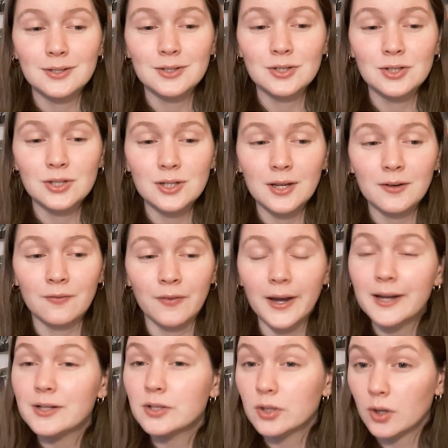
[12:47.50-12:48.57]
she
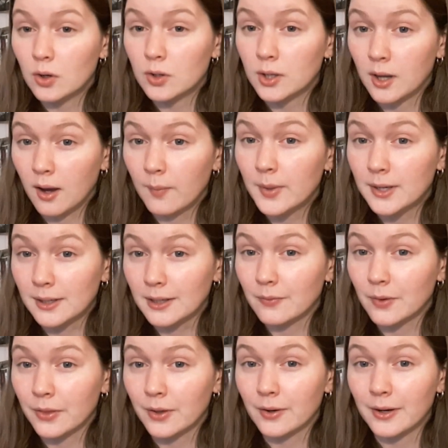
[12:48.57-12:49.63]
invites her to come and live
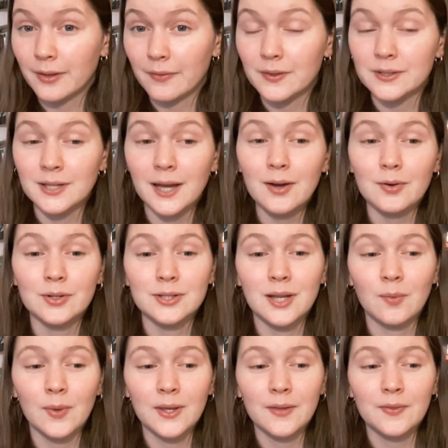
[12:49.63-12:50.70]
with her in this house.
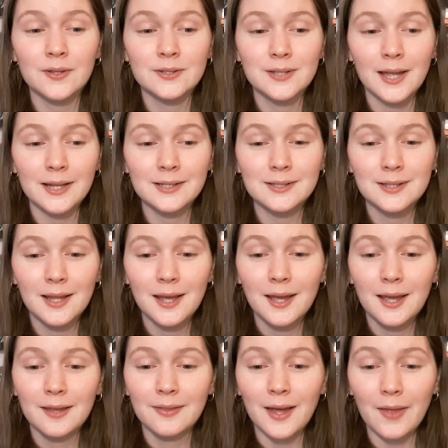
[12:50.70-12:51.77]
And we get the sense
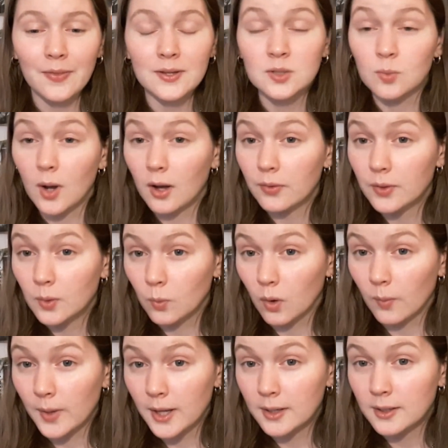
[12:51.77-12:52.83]
that this wealthy
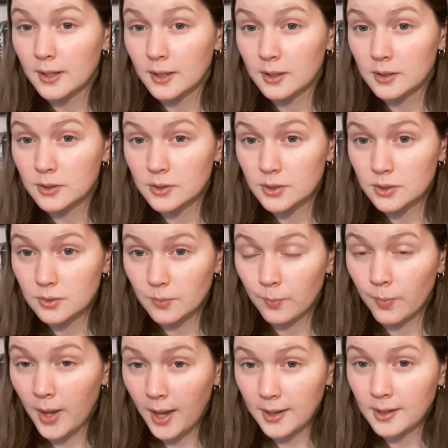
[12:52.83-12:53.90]
woman is
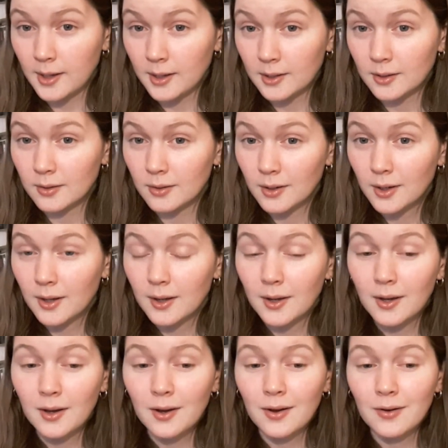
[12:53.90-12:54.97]
paying
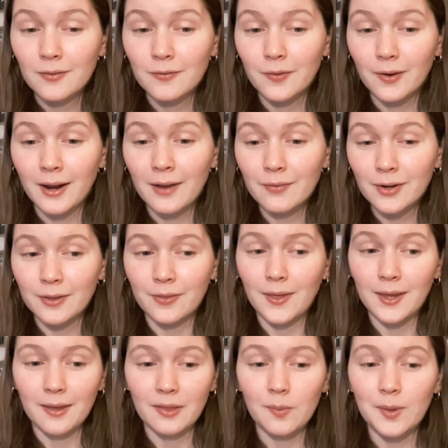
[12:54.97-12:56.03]
for
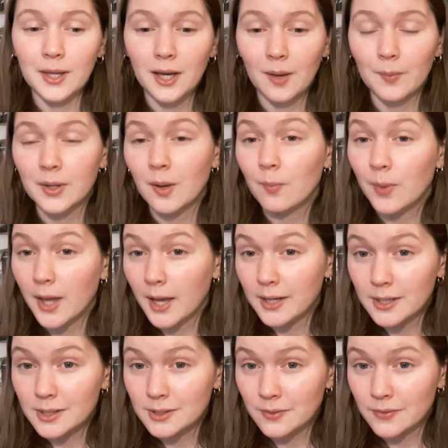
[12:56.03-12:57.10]
everything, and they become
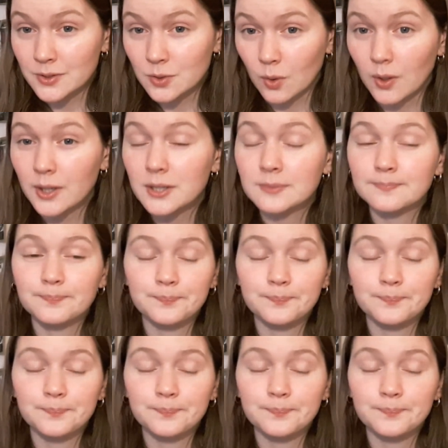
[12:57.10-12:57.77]
companions of a sort,